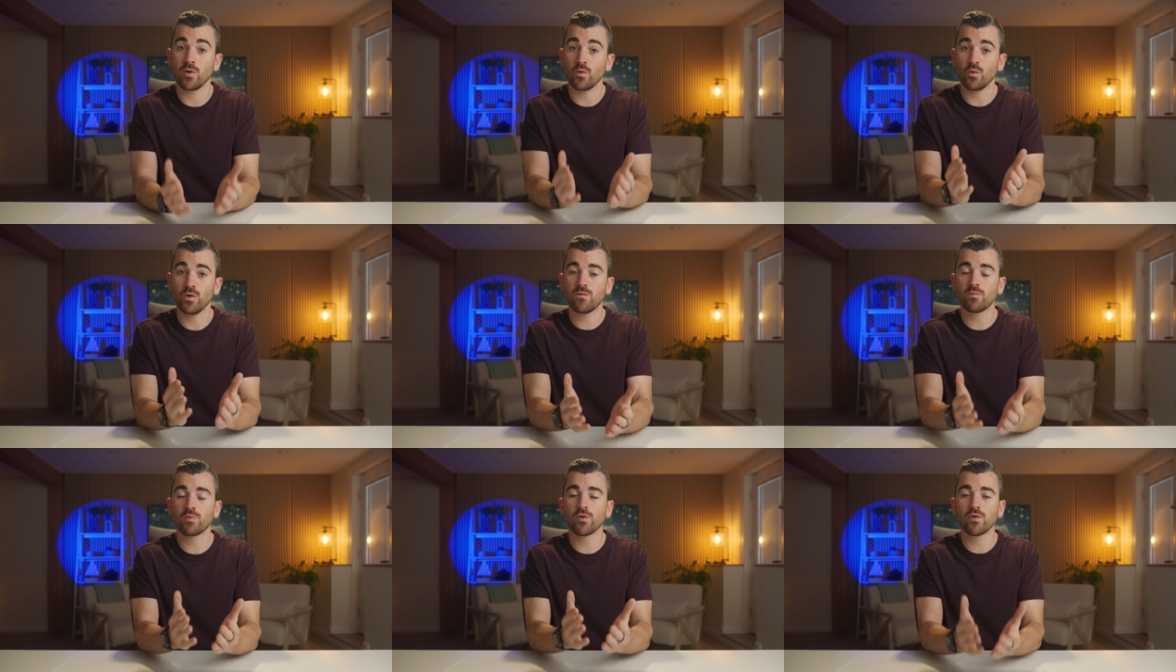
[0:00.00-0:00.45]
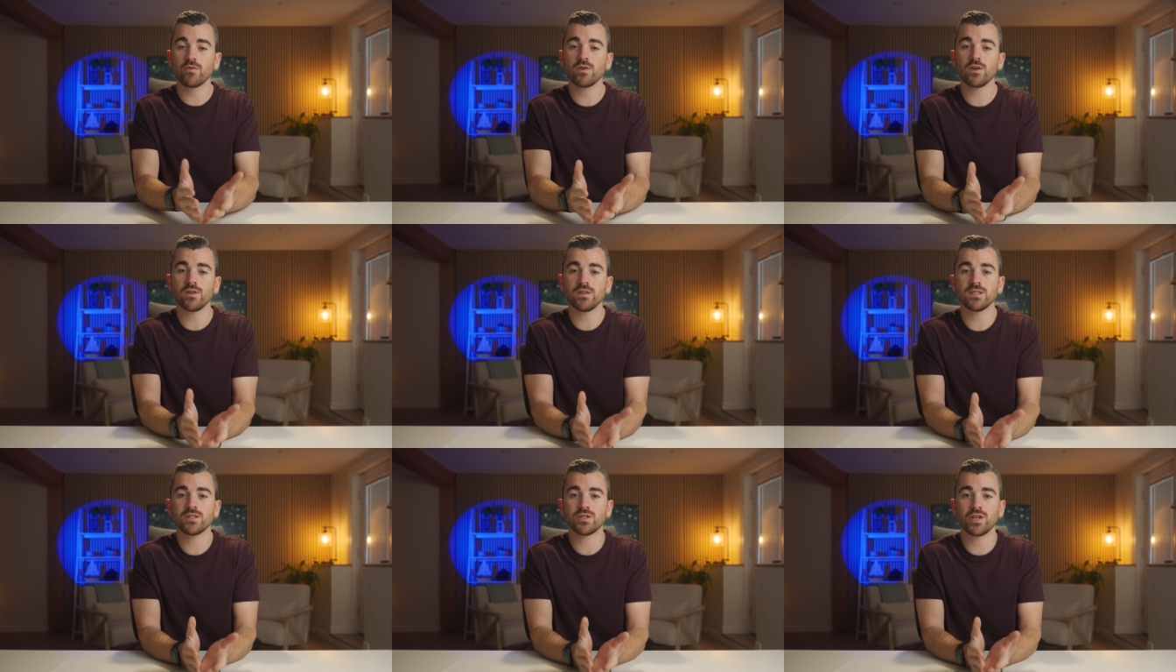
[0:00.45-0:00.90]
but we've proven
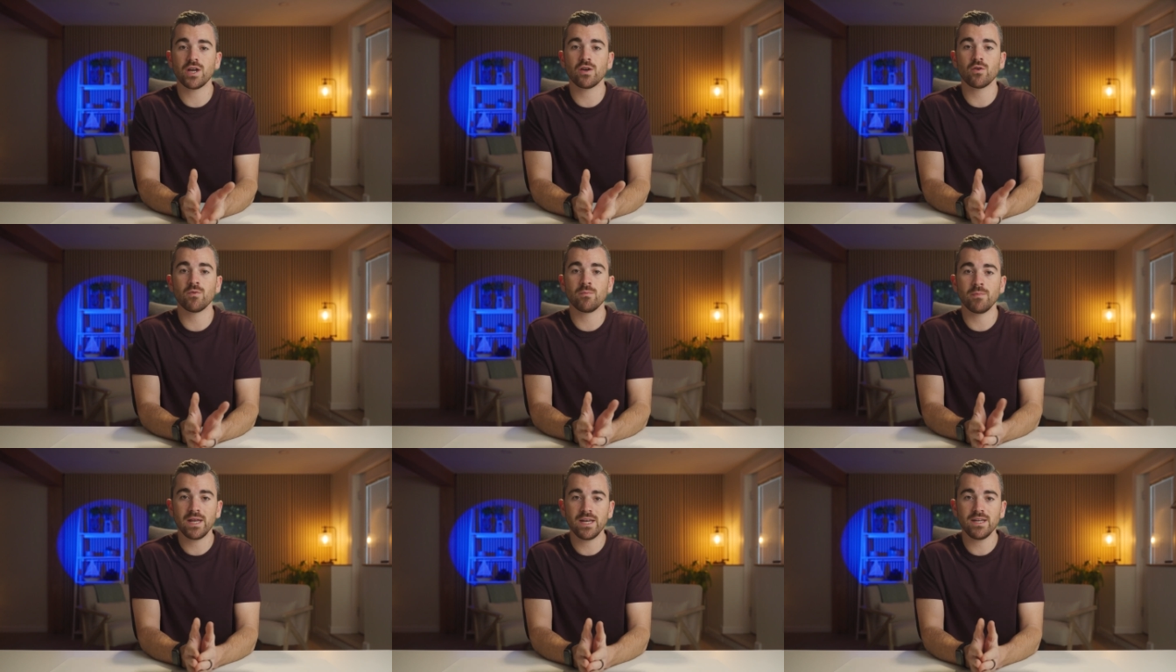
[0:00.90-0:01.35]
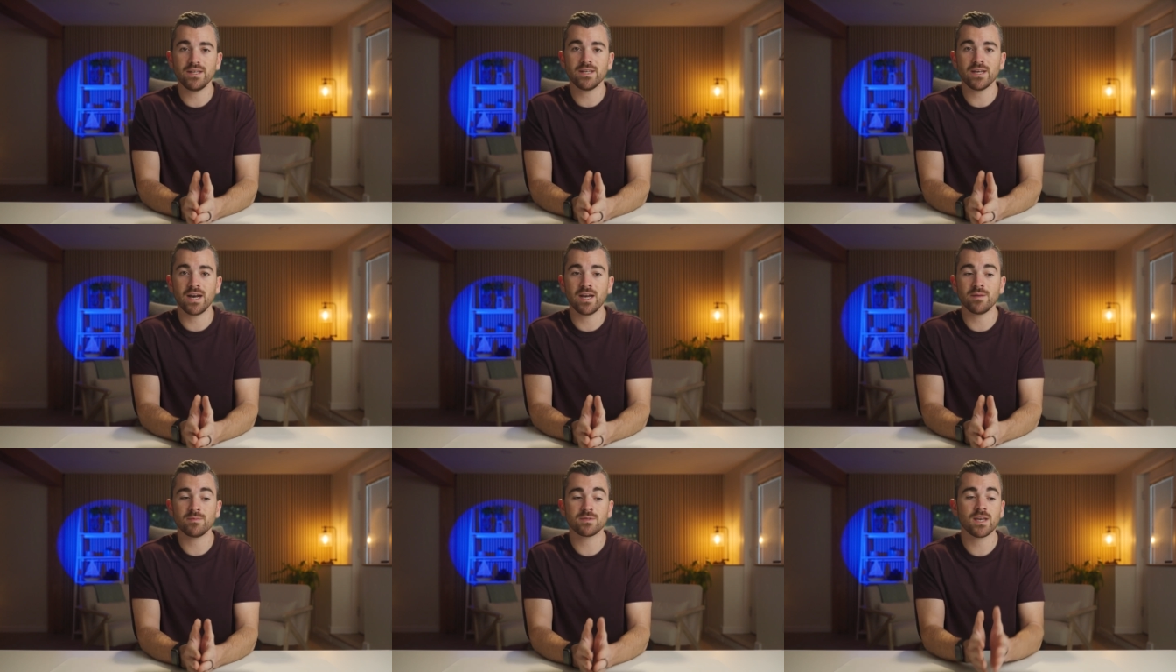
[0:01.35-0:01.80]
on this channel many
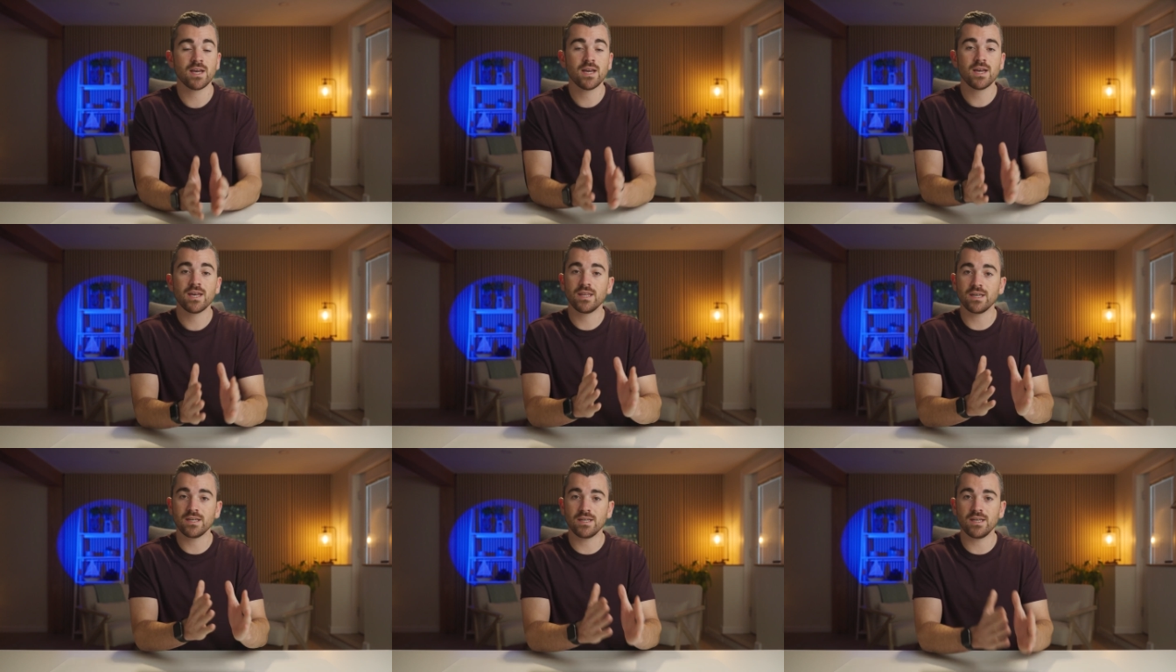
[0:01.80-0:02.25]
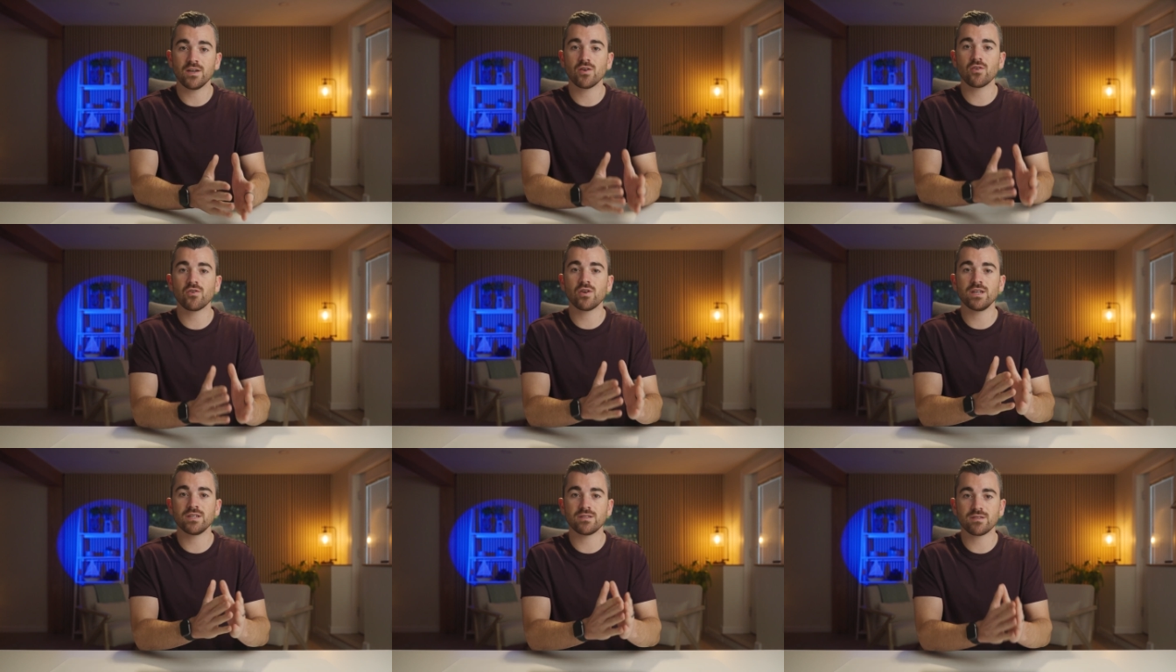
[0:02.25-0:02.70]
times the
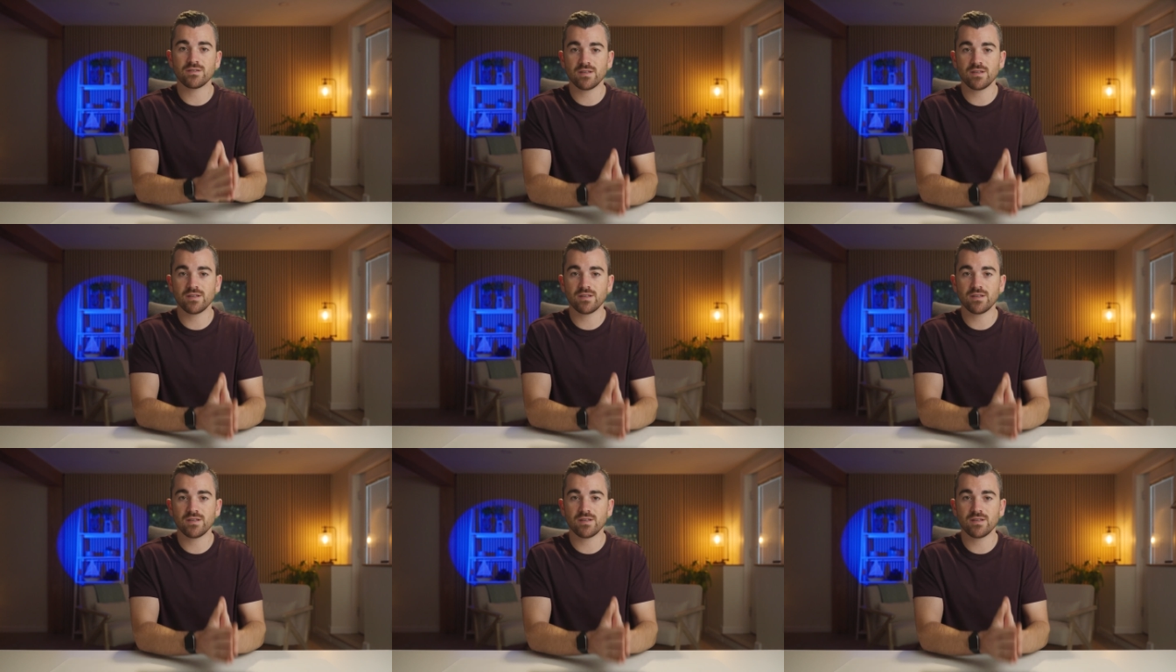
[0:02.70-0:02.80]
gear is